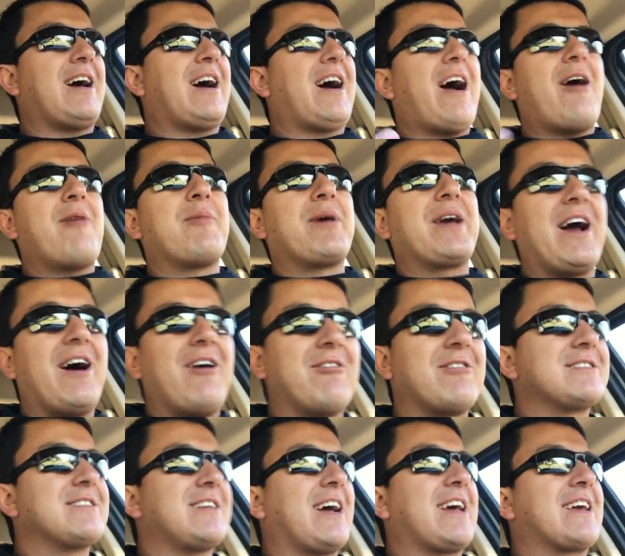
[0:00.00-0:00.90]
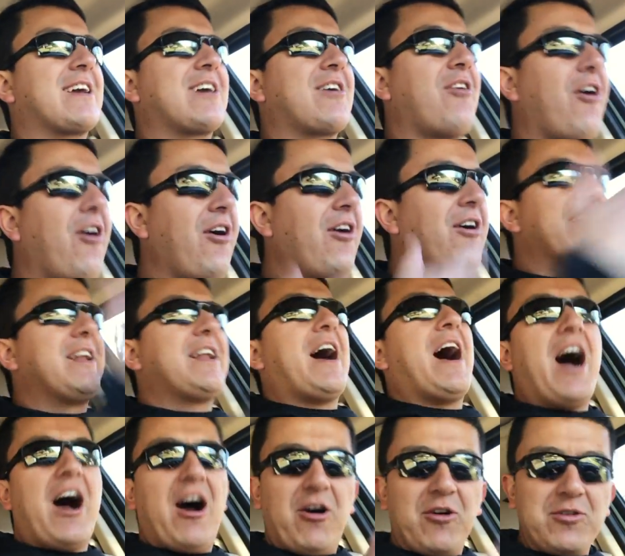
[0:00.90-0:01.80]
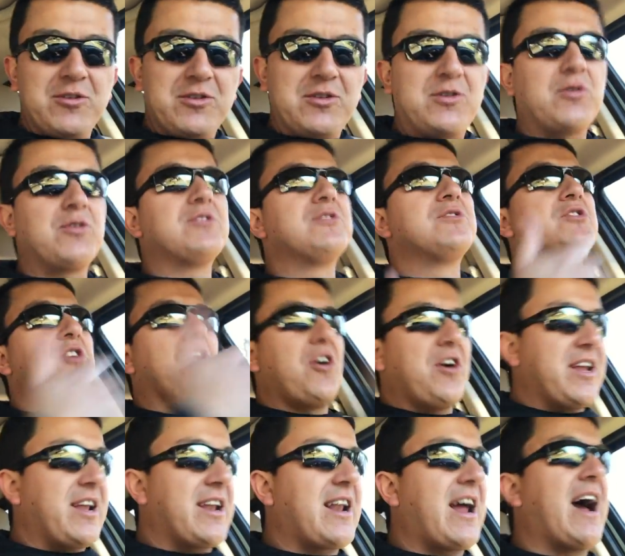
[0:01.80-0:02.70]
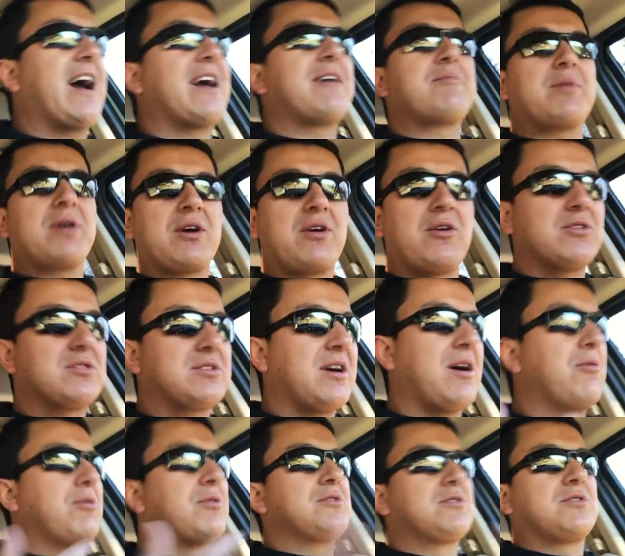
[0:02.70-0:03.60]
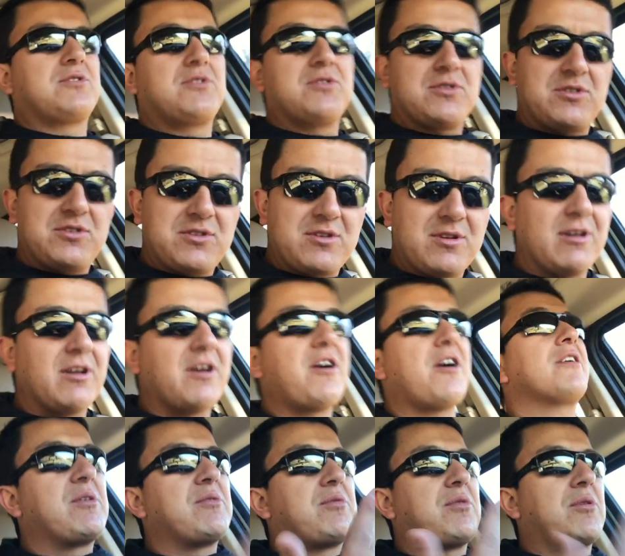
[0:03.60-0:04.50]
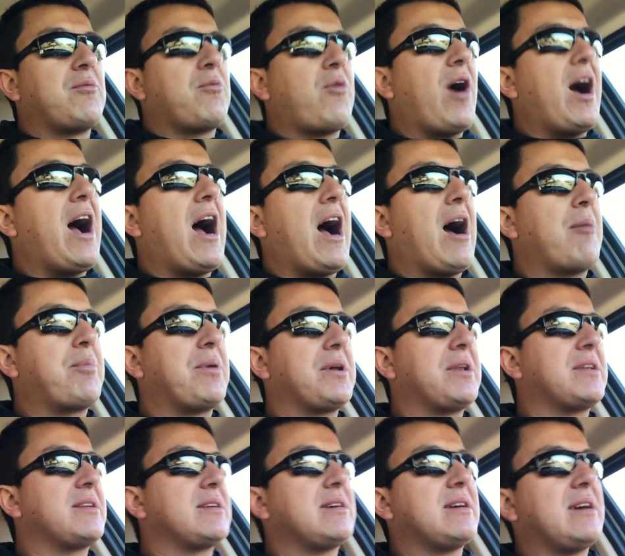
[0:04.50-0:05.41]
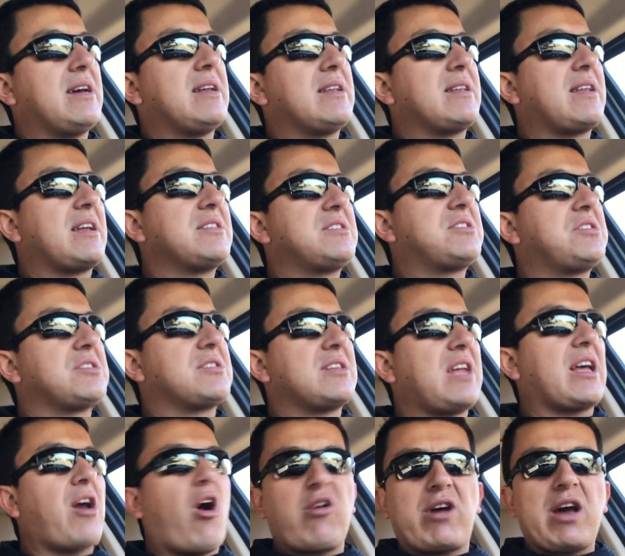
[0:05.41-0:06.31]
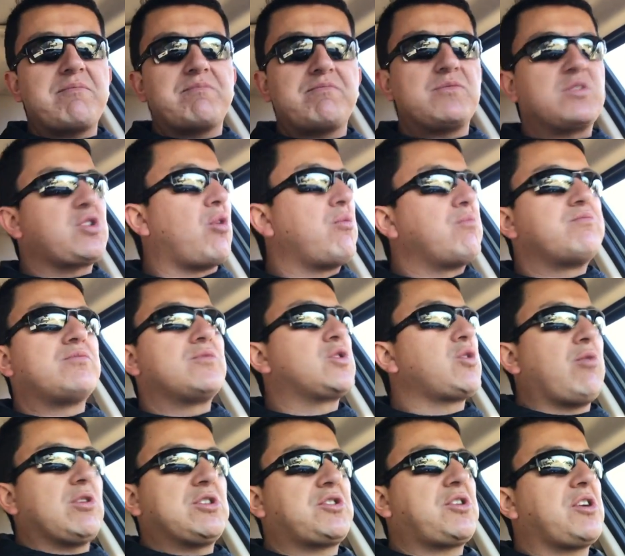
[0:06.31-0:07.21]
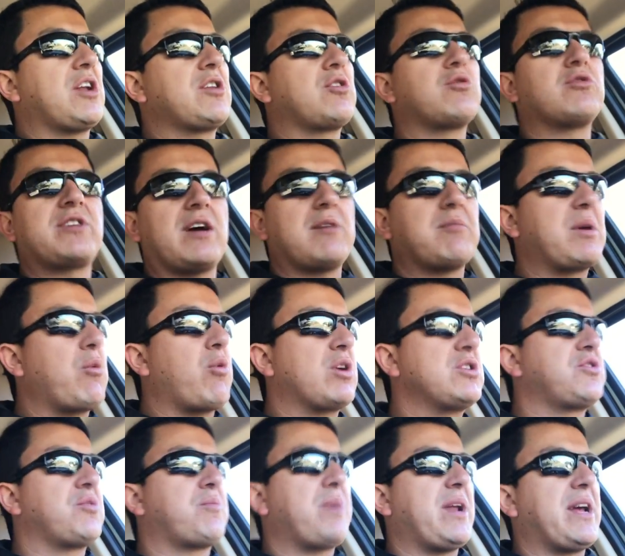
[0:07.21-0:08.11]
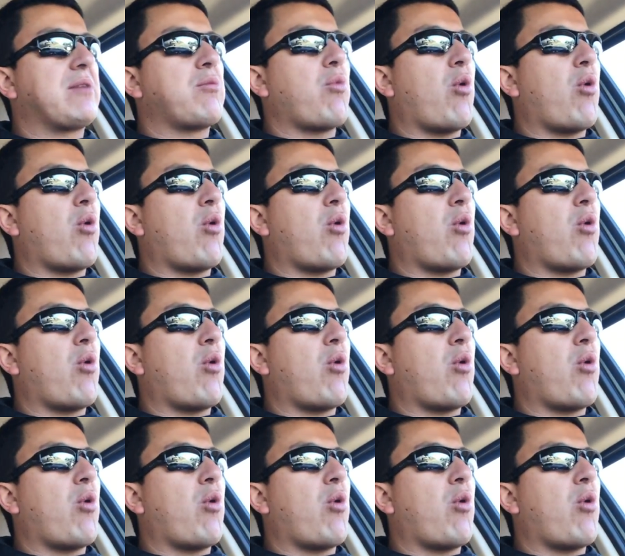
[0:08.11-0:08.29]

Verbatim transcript: I, I, mean i was like going out to enjoy a night because i was just still hurting from what happened and then she's like okay so so what you gonna do tell me what is your plan